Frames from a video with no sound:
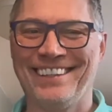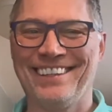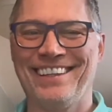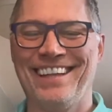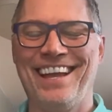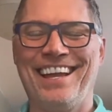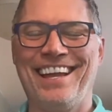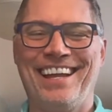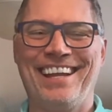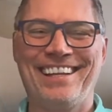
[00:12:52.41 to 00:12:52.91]

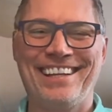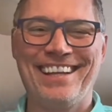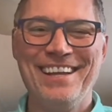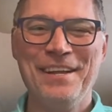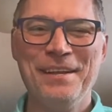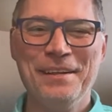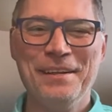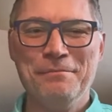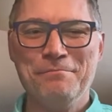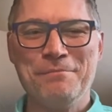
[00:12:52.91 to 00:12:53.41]
Like
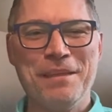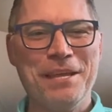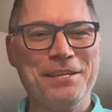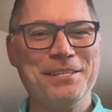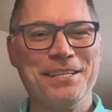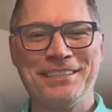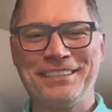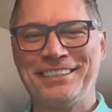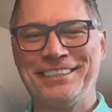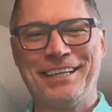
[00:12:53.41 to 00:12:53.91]
they
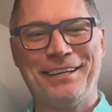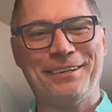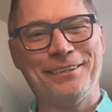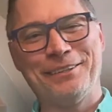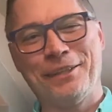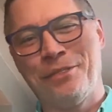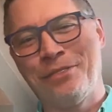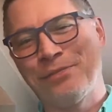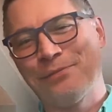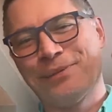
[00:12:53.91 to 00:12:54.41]
just
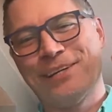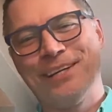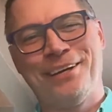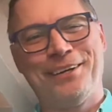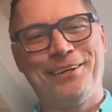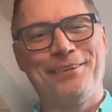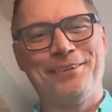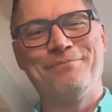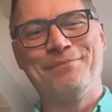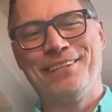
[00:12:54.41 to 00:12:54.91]
settled a
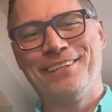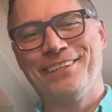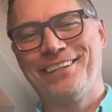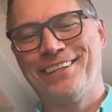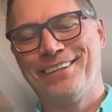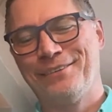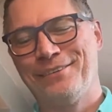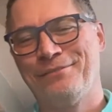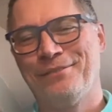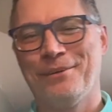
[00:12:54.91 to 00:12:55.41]
$300
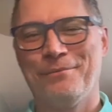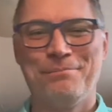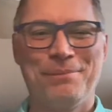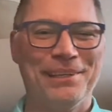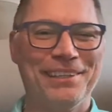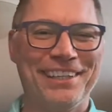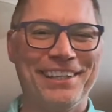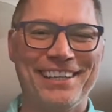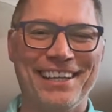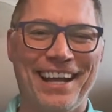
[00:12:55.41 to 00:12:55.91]
million or $1
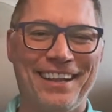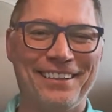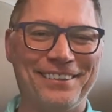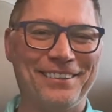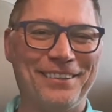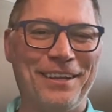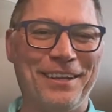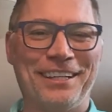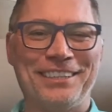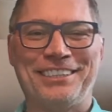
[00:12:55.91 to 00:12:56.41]
billion
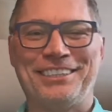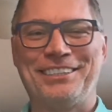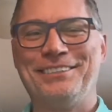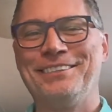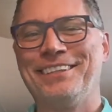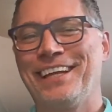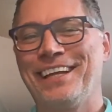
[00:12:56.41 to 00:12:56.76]
lawsuit.